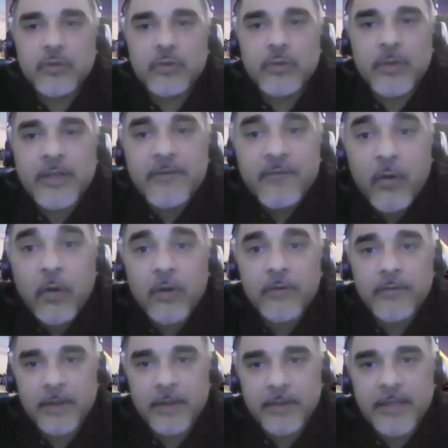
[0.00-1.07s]
to
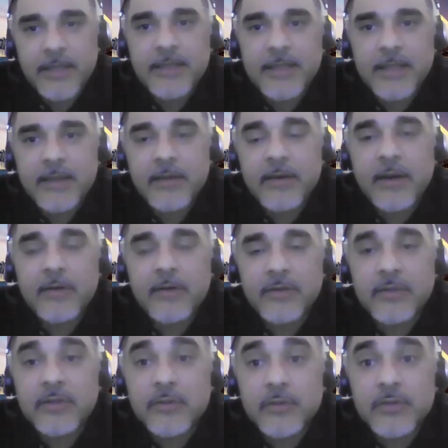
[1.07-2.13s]
evolve our thinking around
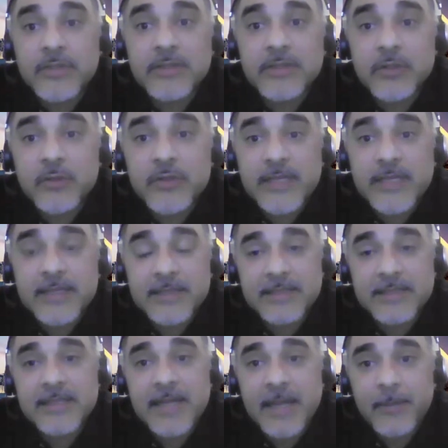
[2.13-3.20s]
the use
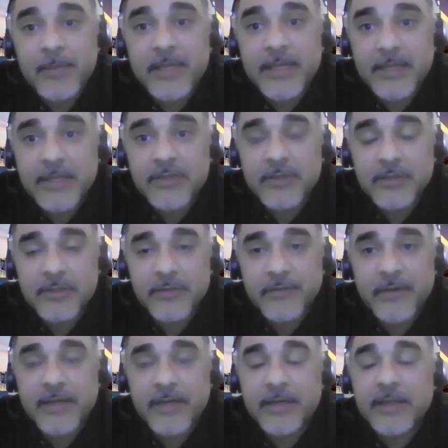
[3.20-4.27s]
cases and applications
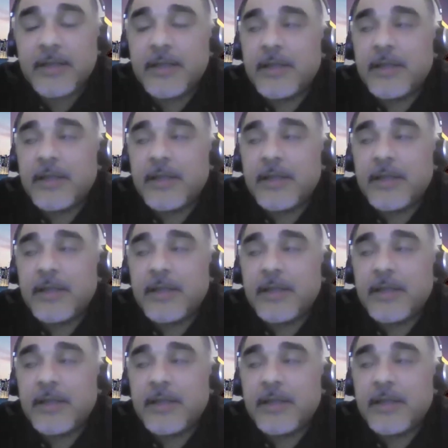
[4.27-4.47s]
of it.